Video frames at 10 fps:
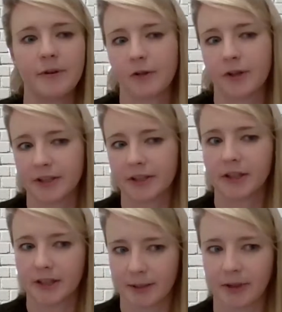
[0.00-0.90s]
you can start
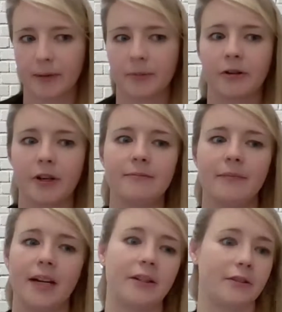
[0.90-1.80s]
the CPA program,
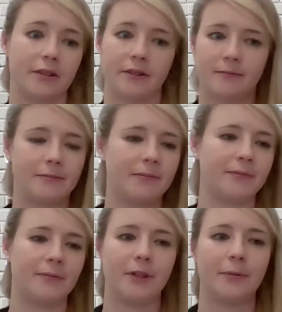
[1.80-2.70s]
and
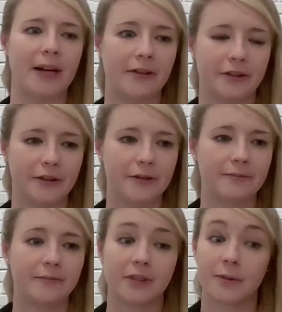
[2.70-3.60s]
you plow through
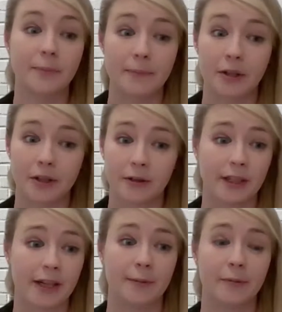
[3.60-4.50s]
them. Some people can do it
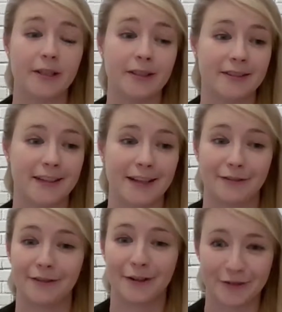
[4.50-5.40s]
in 8 months if
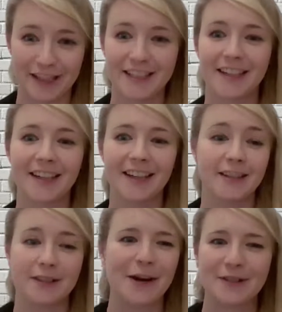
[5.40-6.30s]
you're really dedicated.
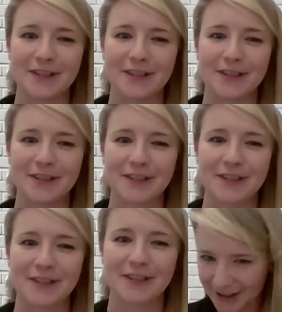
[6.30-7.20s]
That was a
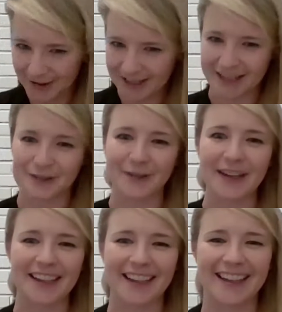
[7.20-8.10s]
little too intense for
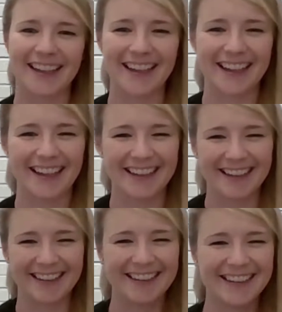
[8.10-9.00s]
me.
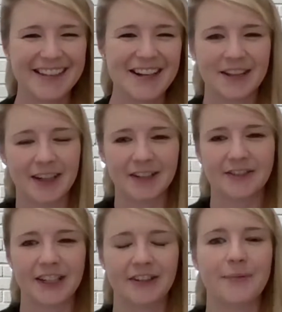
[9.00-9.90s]
It's a
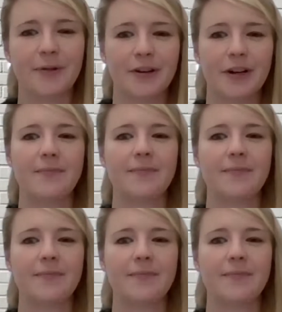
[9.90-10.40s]
really great program,